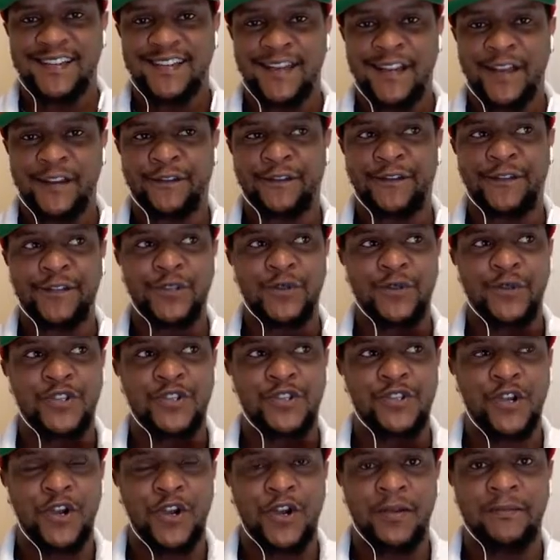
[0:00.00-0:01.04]
If your
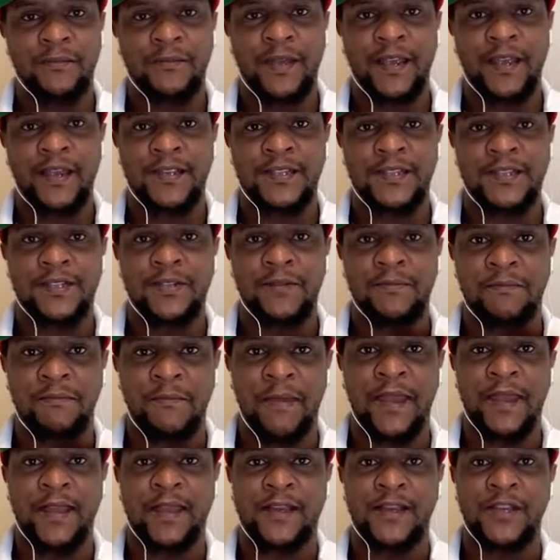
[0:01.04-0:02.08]
job is to
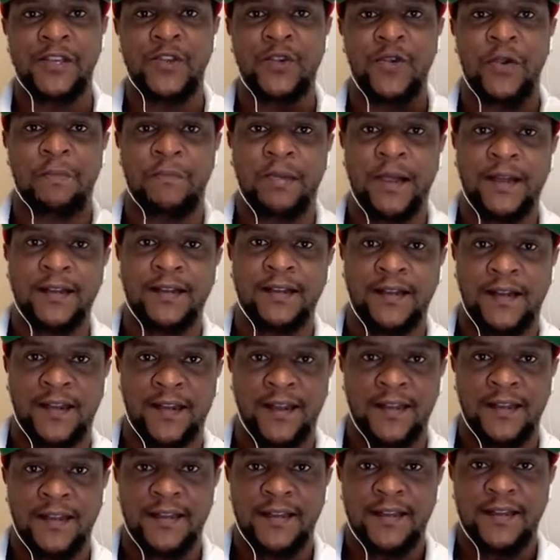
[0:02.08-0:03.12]
make your partner
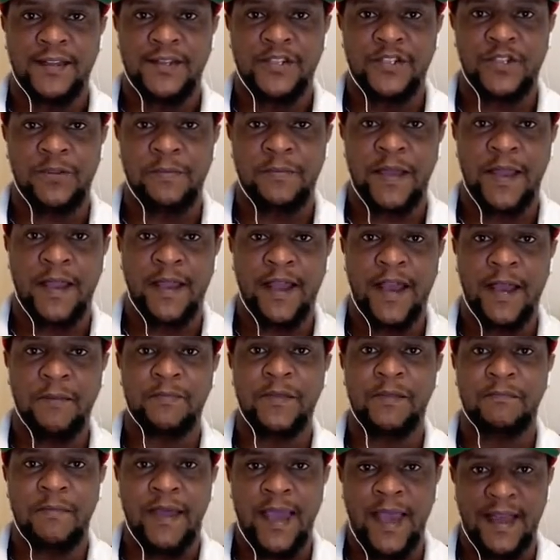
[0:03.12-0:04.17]
to be a
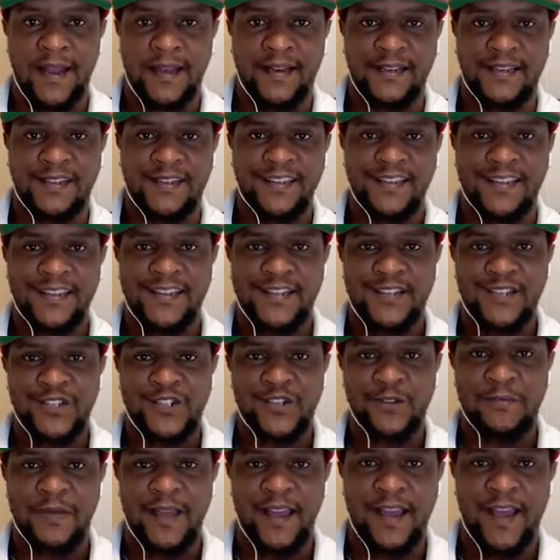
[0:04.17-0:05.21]
happy man,
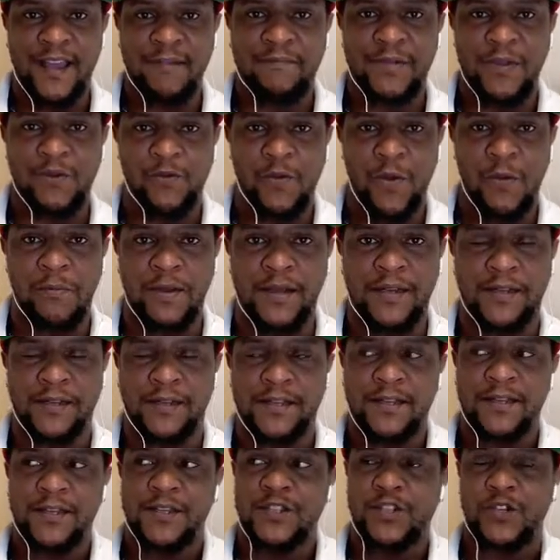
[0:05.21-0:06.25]
to be a happy woman,
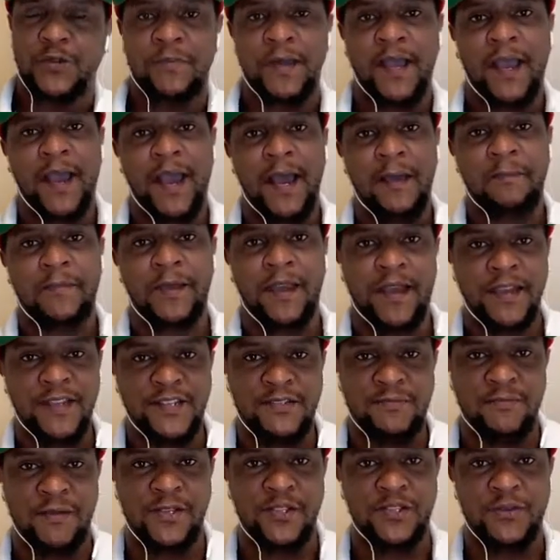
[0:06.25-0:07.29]
to be a happy
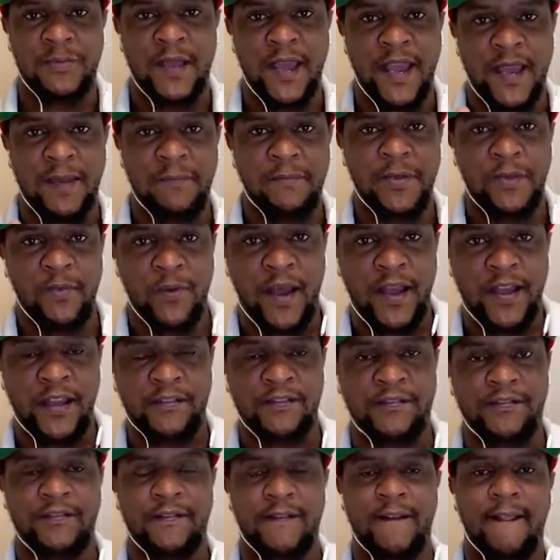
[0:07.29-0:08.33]
husband, to be a happy
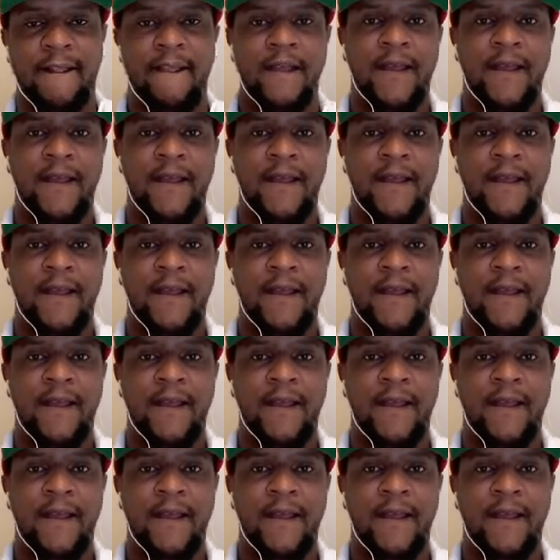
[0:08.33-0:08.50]
wife,